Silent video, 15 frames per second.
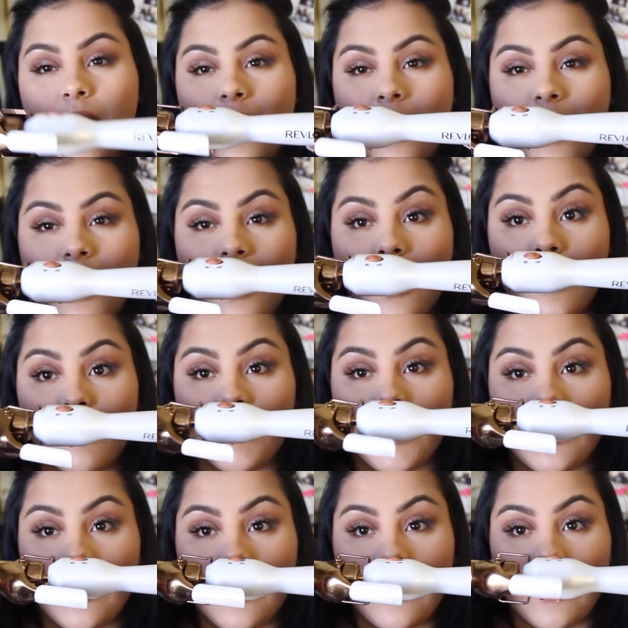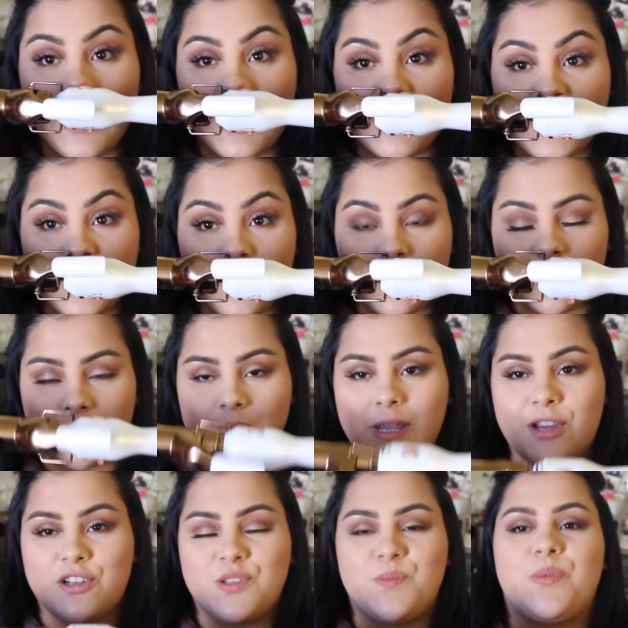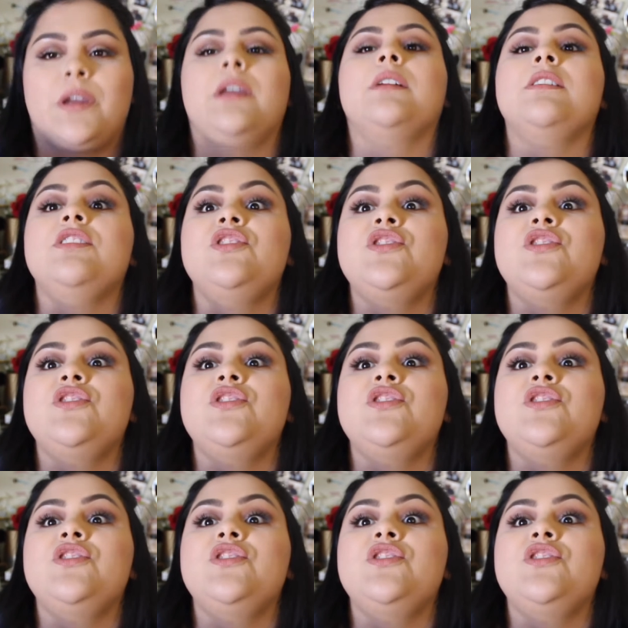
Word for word: hairspray.